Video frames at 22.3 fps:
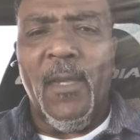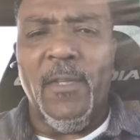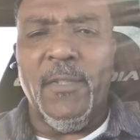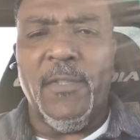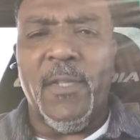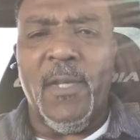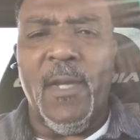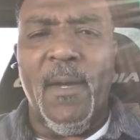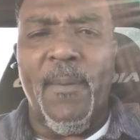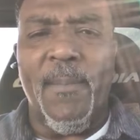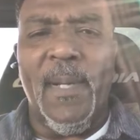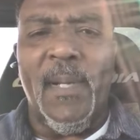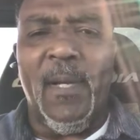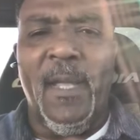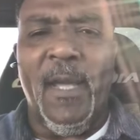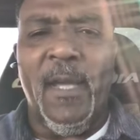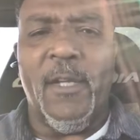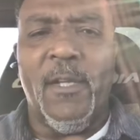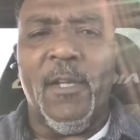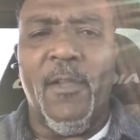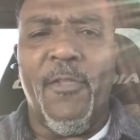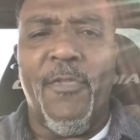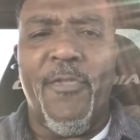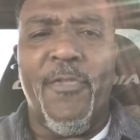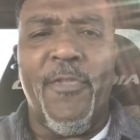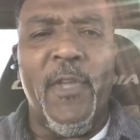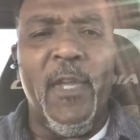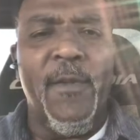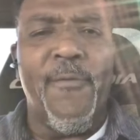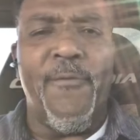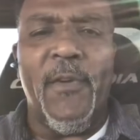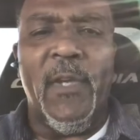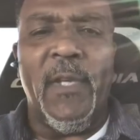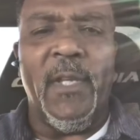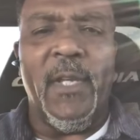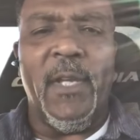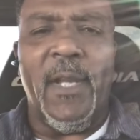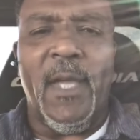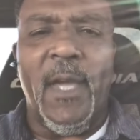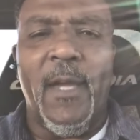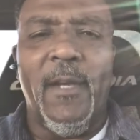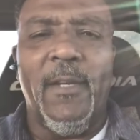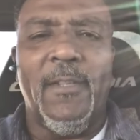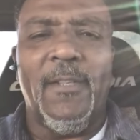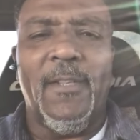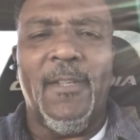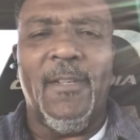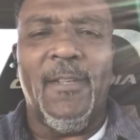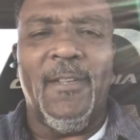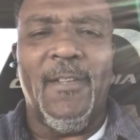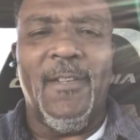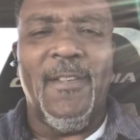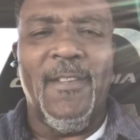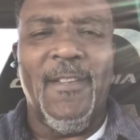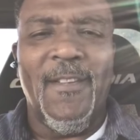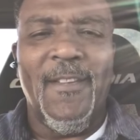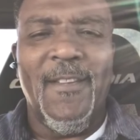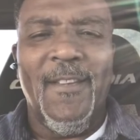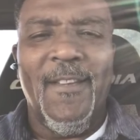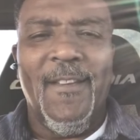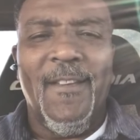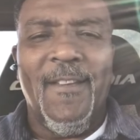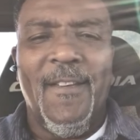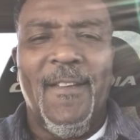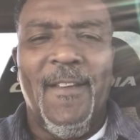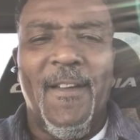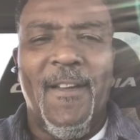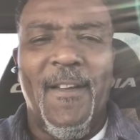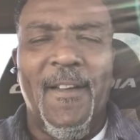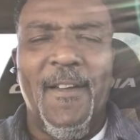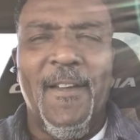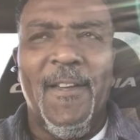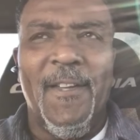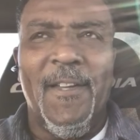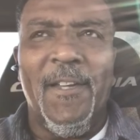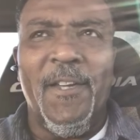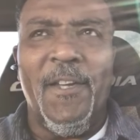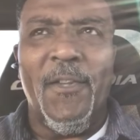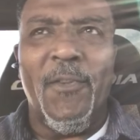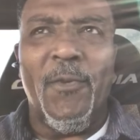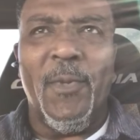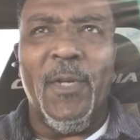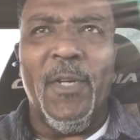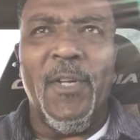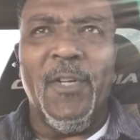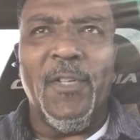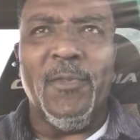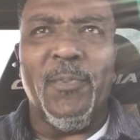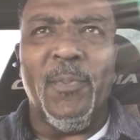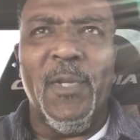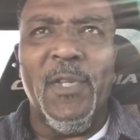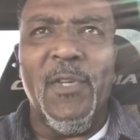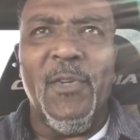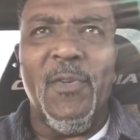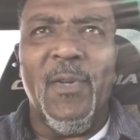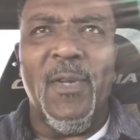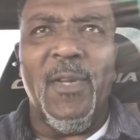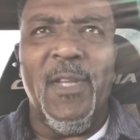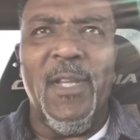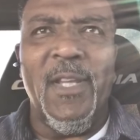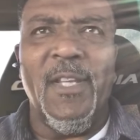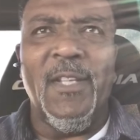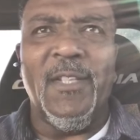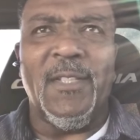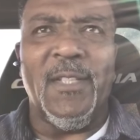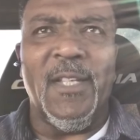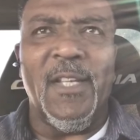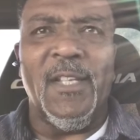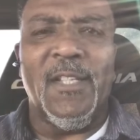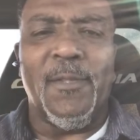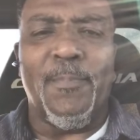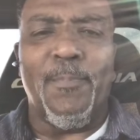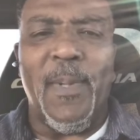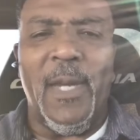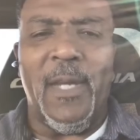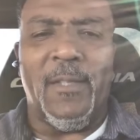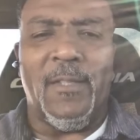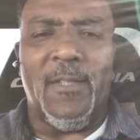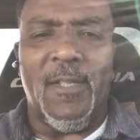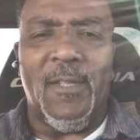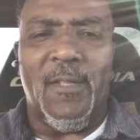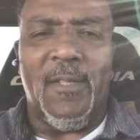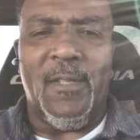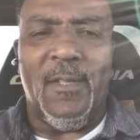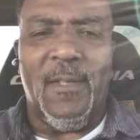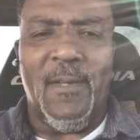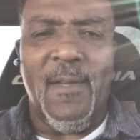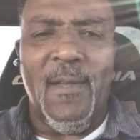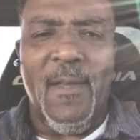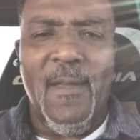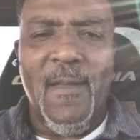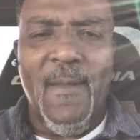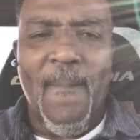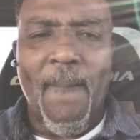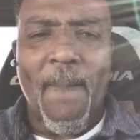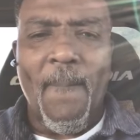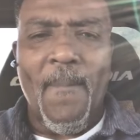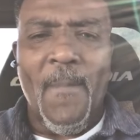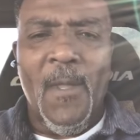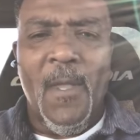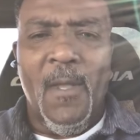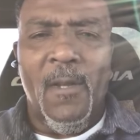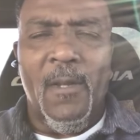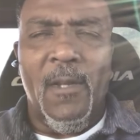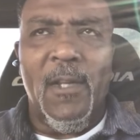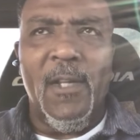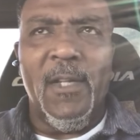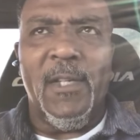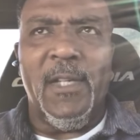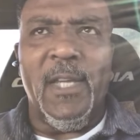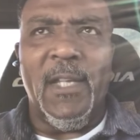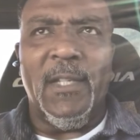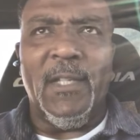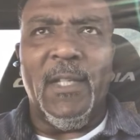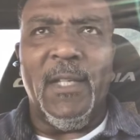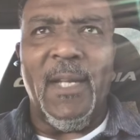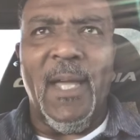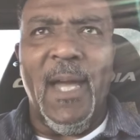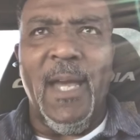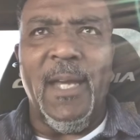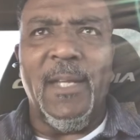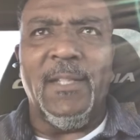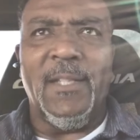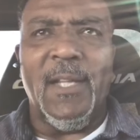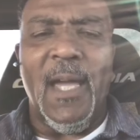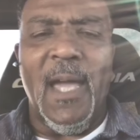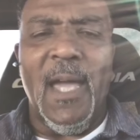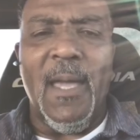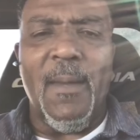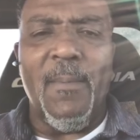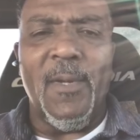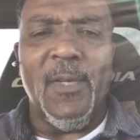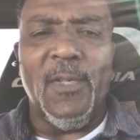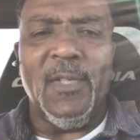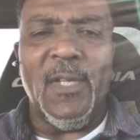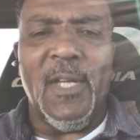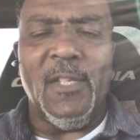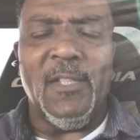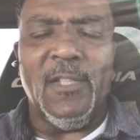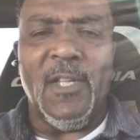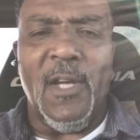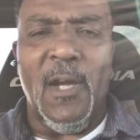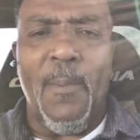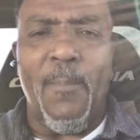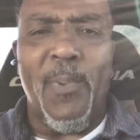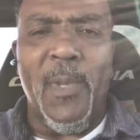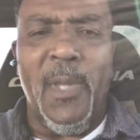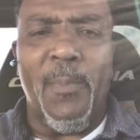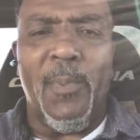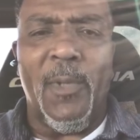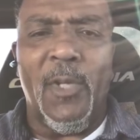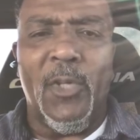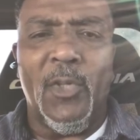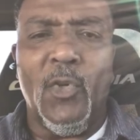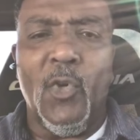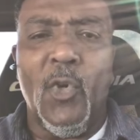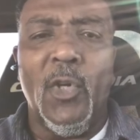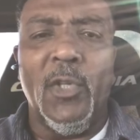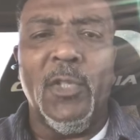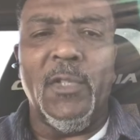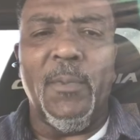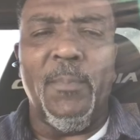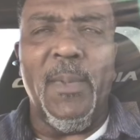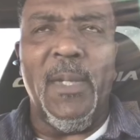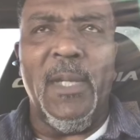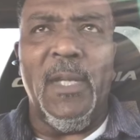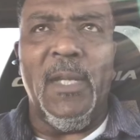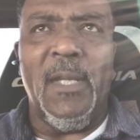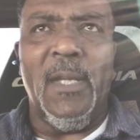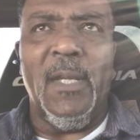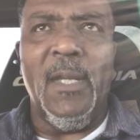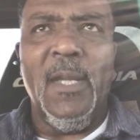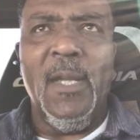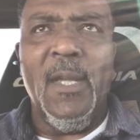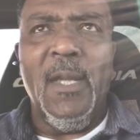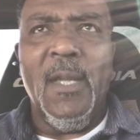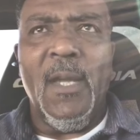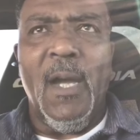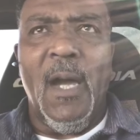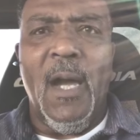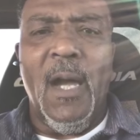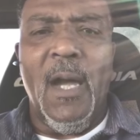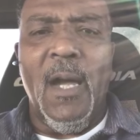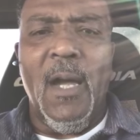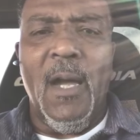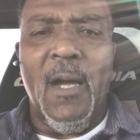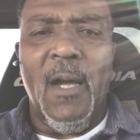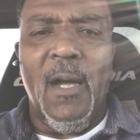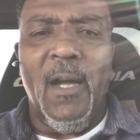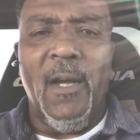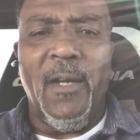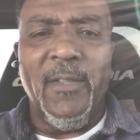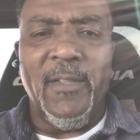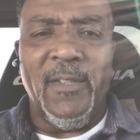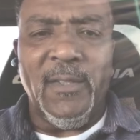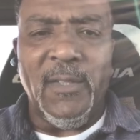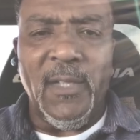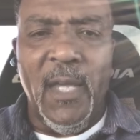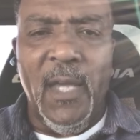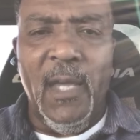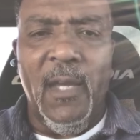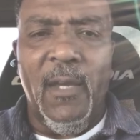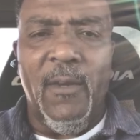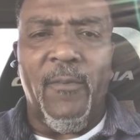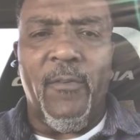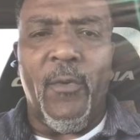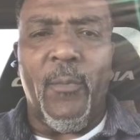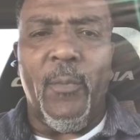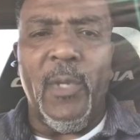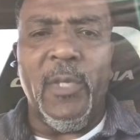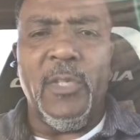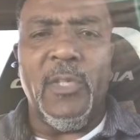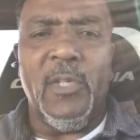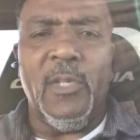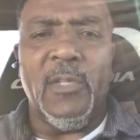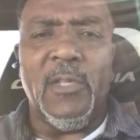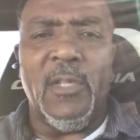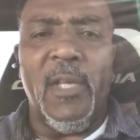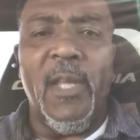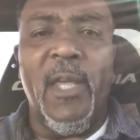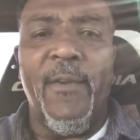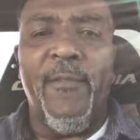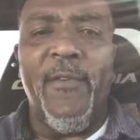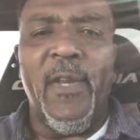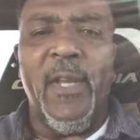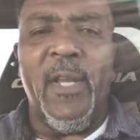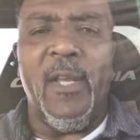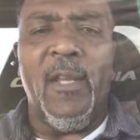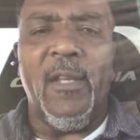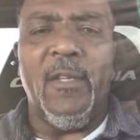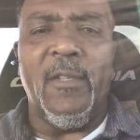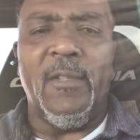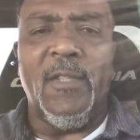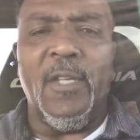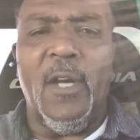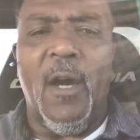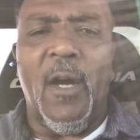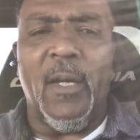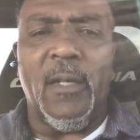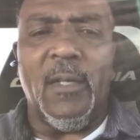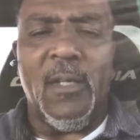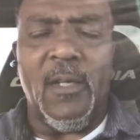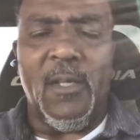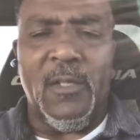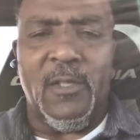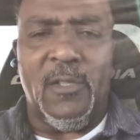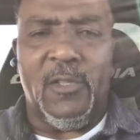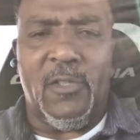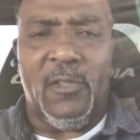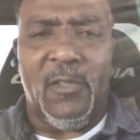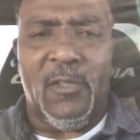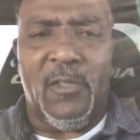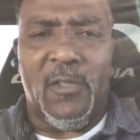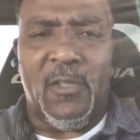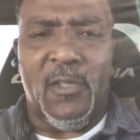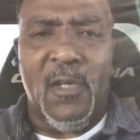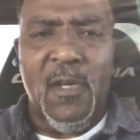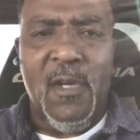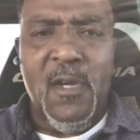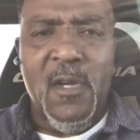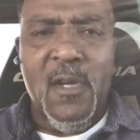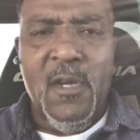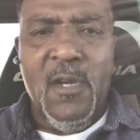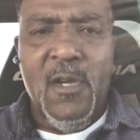He's coming like a thief in the night. In other words, when you least expect it. Look at the nighttime, is that some people are going to be unsaved, which is living in darkness.